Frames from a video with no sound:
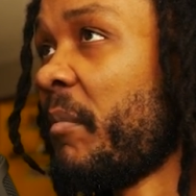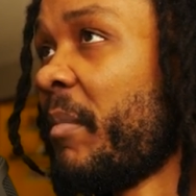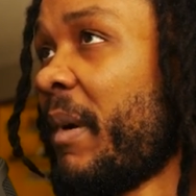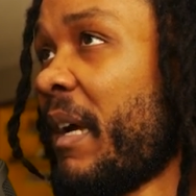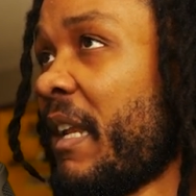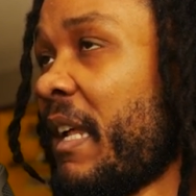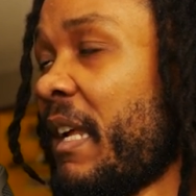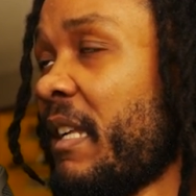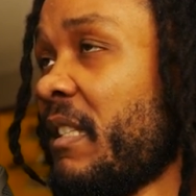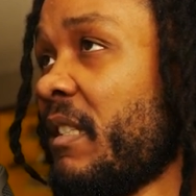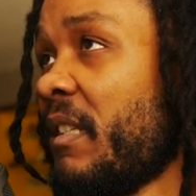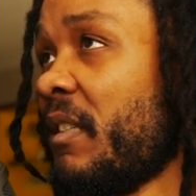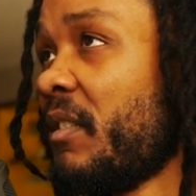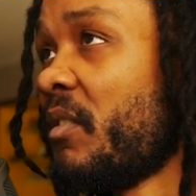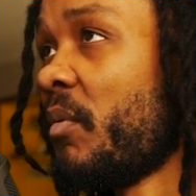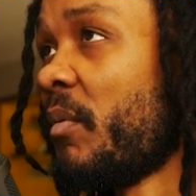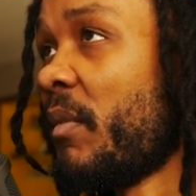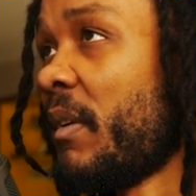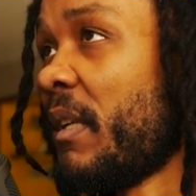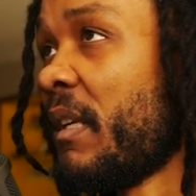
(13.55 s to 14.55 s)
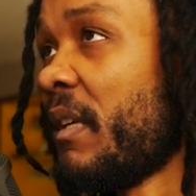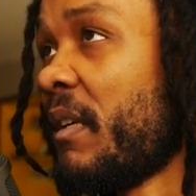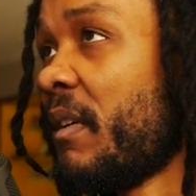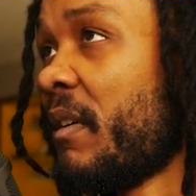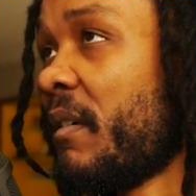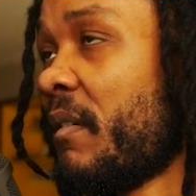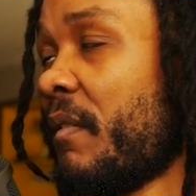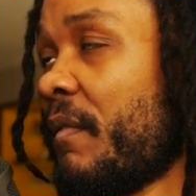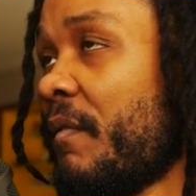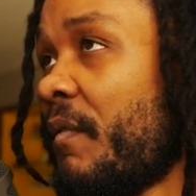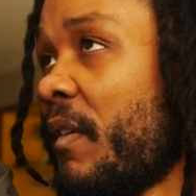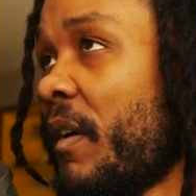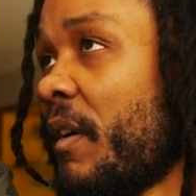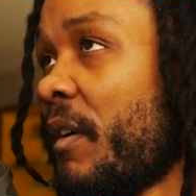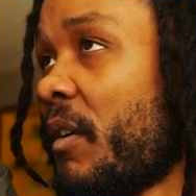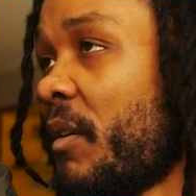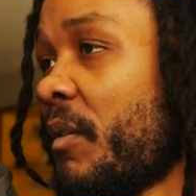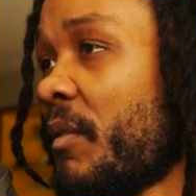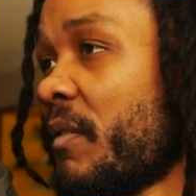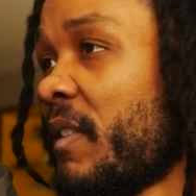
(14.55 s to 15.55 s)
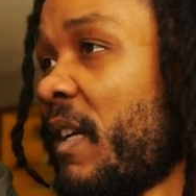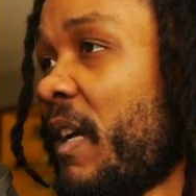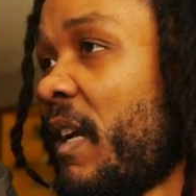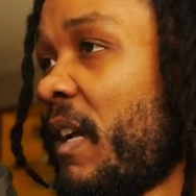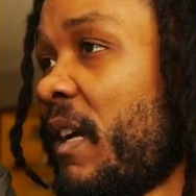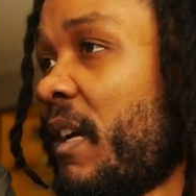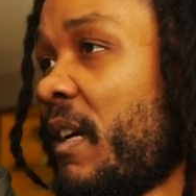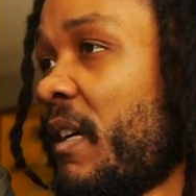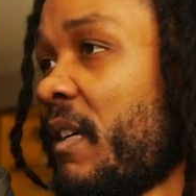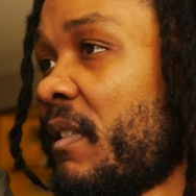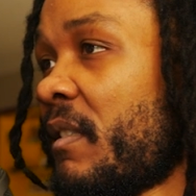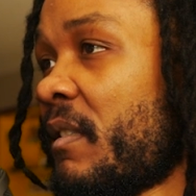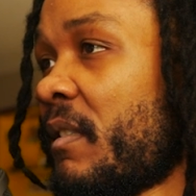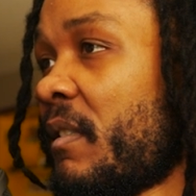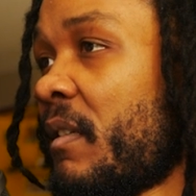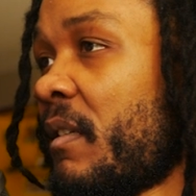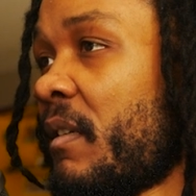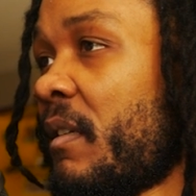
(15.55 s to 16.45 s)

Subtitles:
by 1920 vertical size.